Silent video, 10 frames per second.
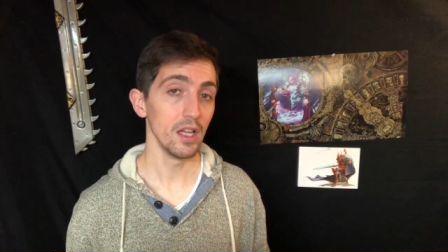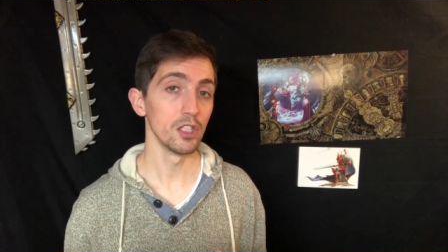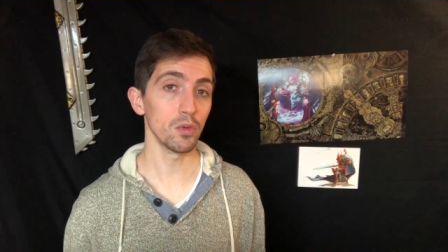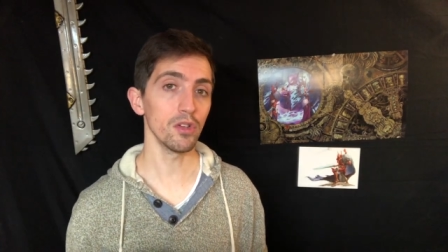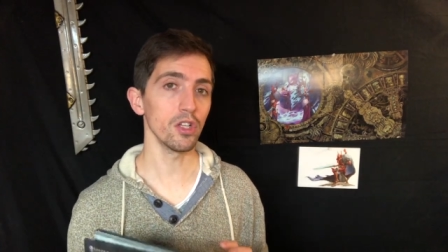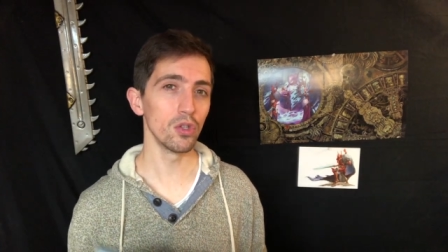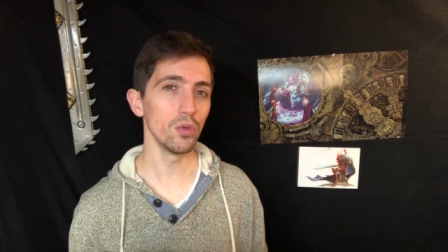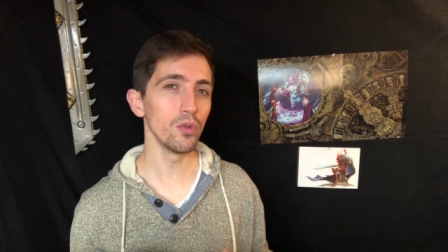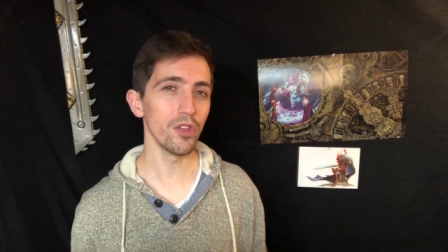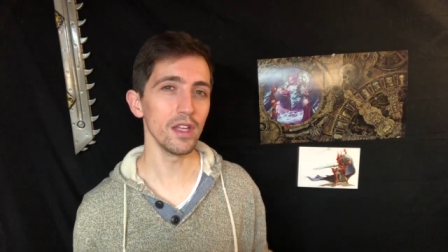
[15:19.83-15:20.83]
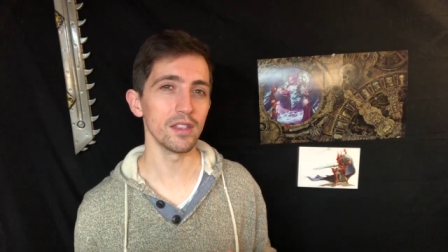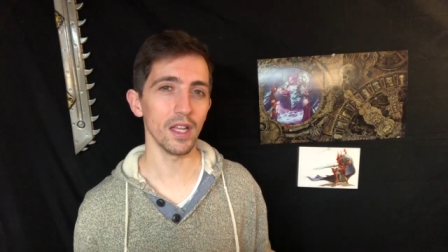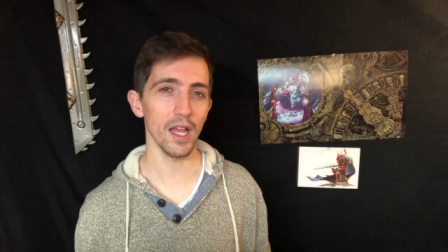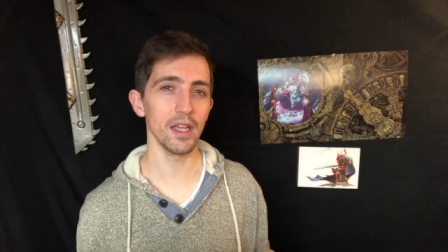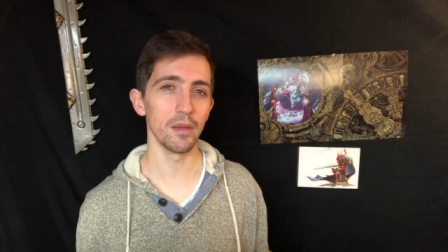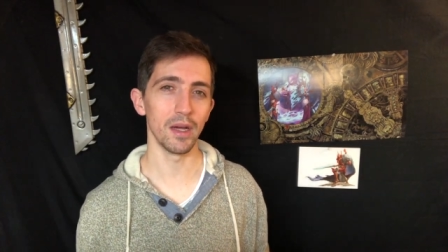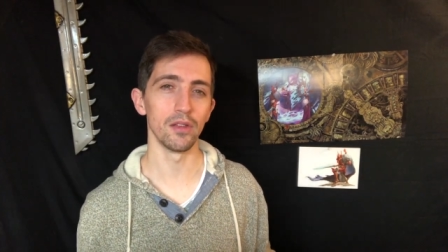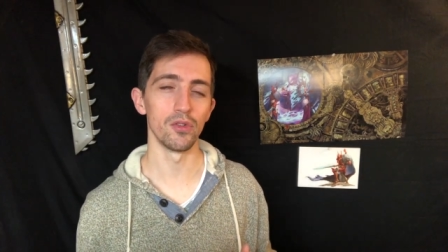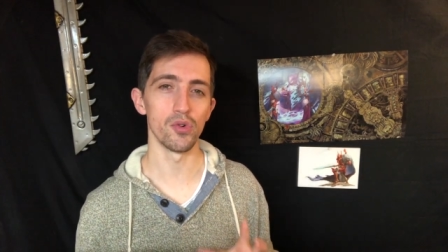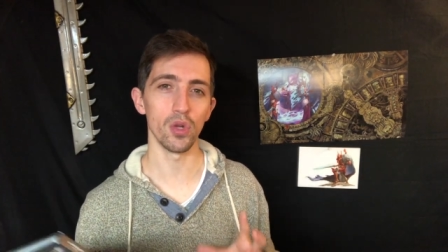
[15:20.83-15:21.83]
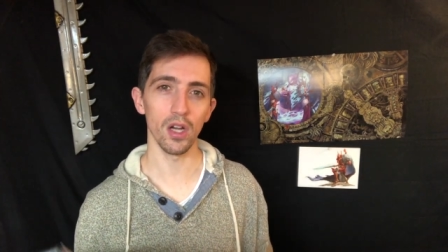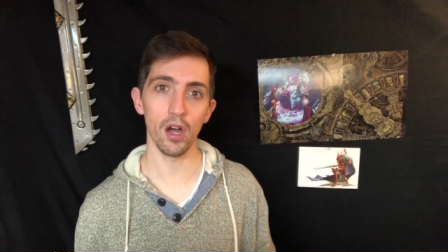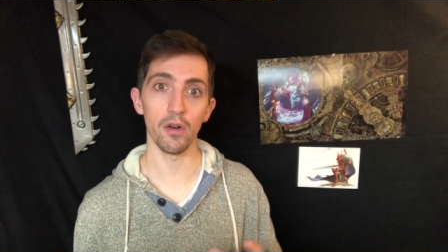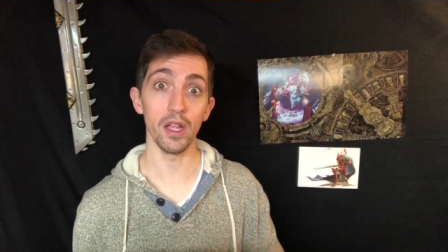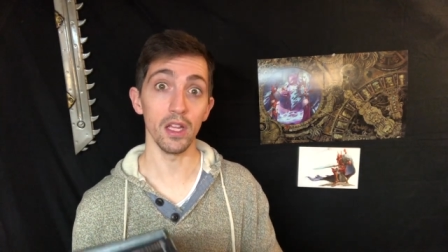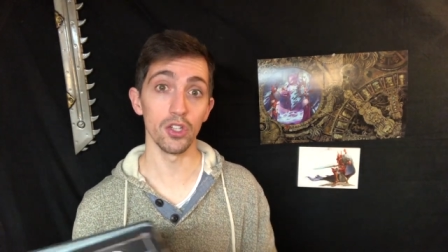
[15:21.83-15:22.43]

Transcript: It's one of the cool things I like about the Drukhari